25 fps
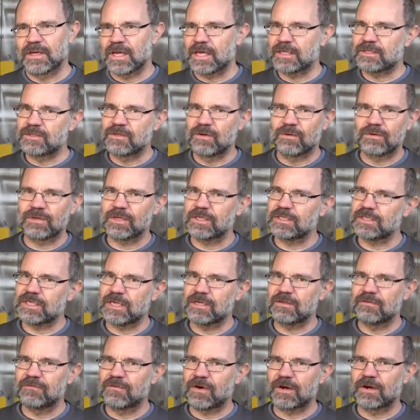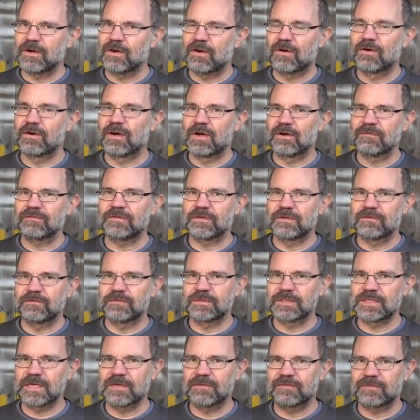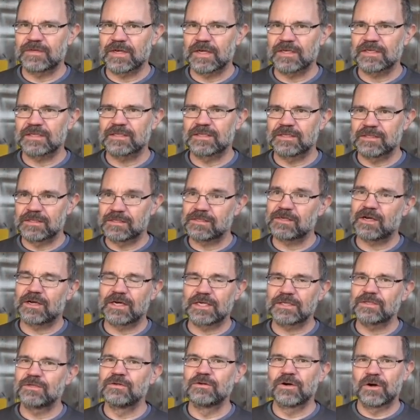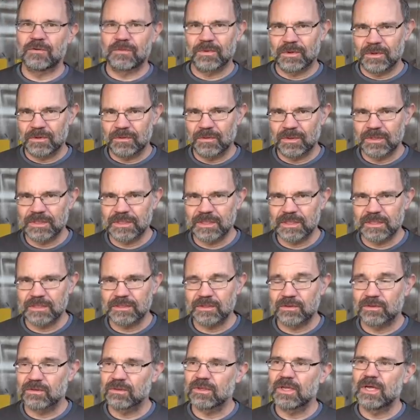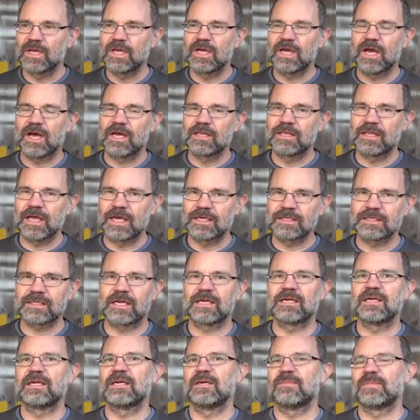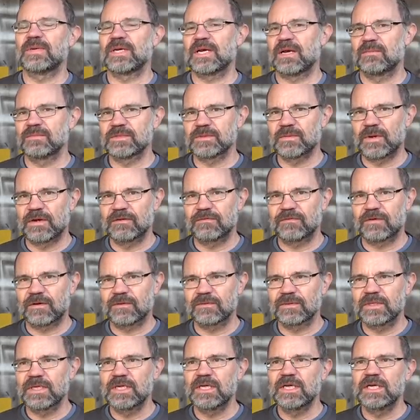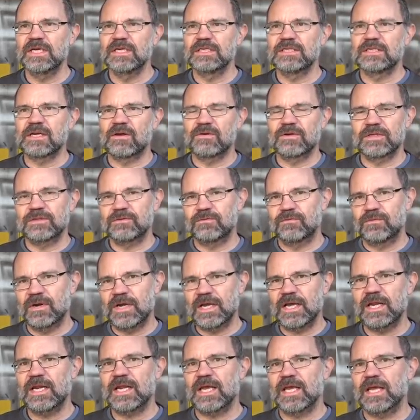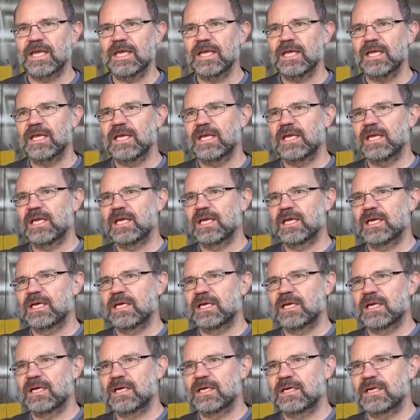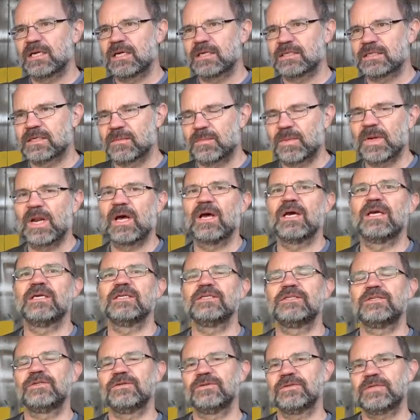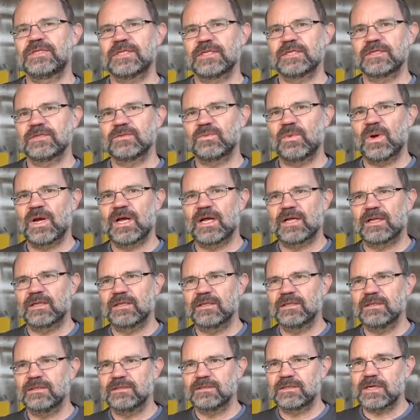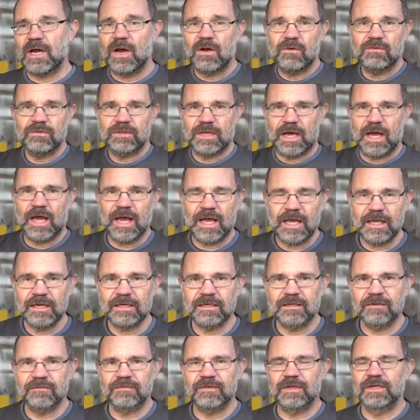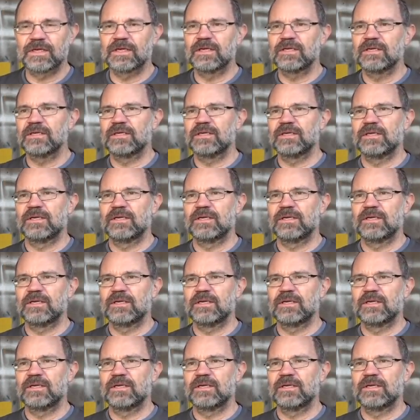it's not going to take you very long after you've received it to decide it's not what you wanted at all. And then suddenly it becomes my fault. So it's really a supplier's duty as well to hold the hand of the